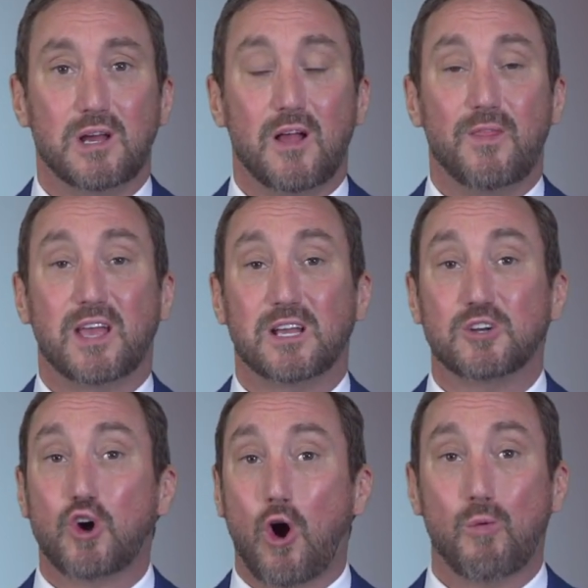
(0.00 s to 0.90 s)
They can
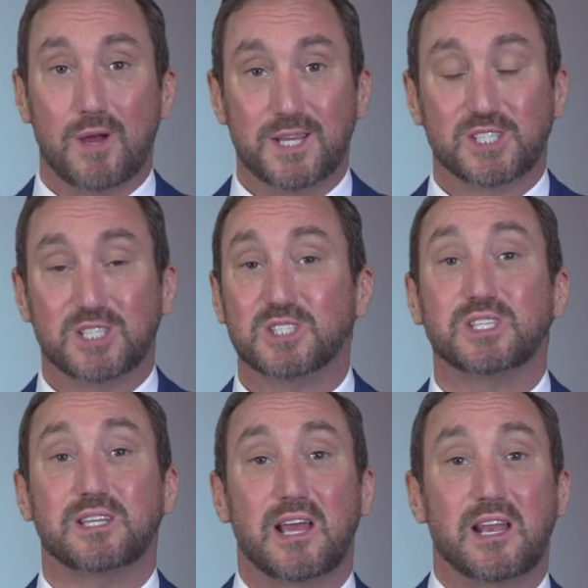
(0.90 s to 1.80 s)
call witnesses
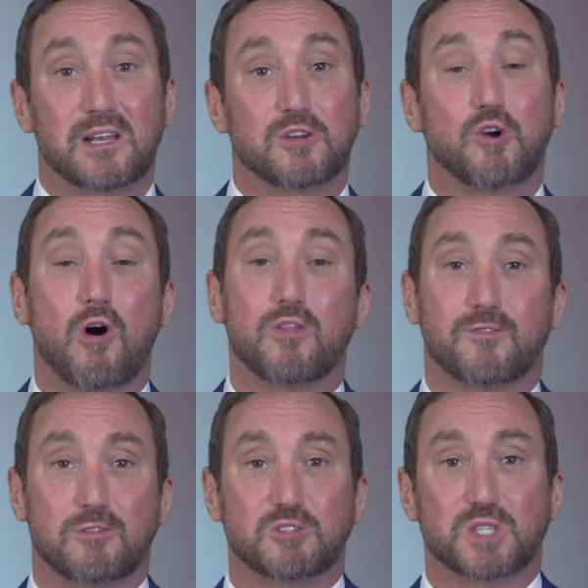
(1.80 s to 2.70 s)
that they didn't call the
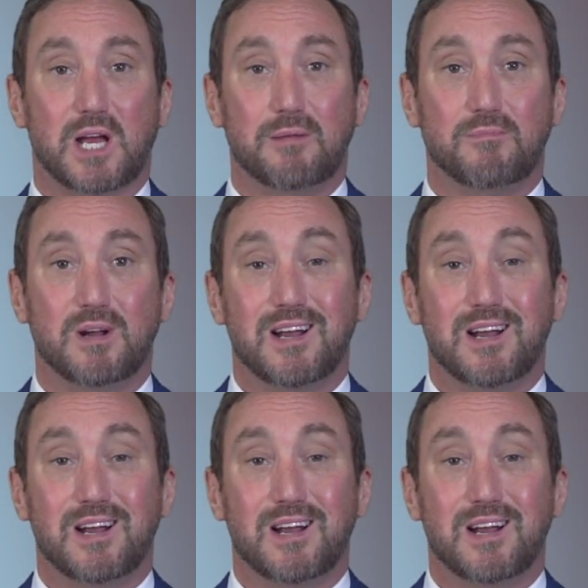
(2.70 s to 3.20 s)
first time.